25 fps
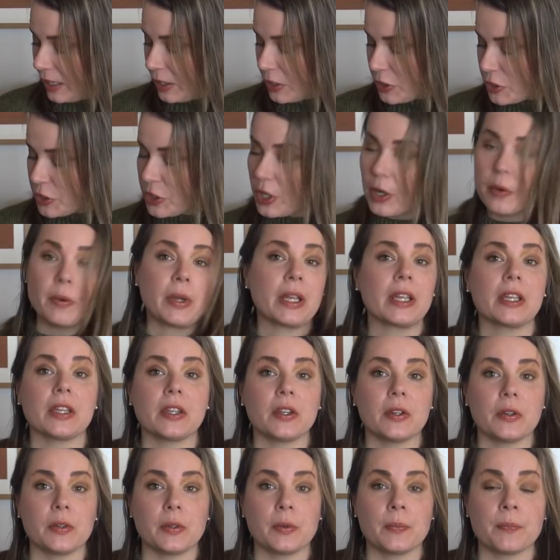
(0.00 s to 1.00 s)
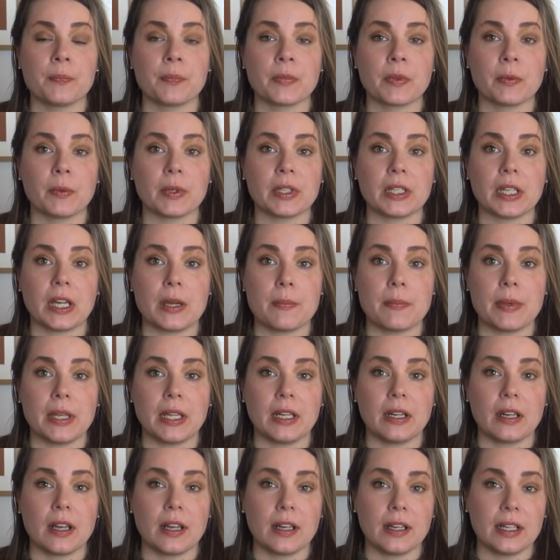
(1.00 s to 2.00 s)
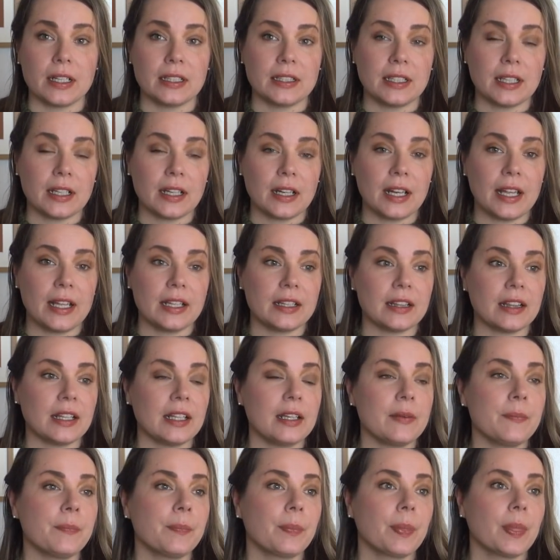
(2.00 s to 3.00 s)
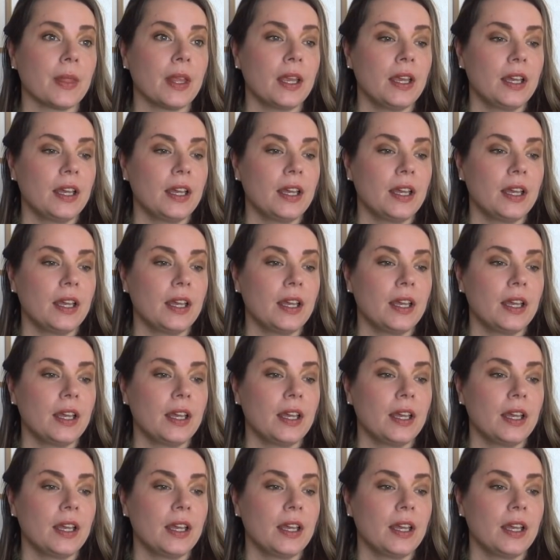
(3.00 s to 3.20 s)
showing you what I've been knitting lately.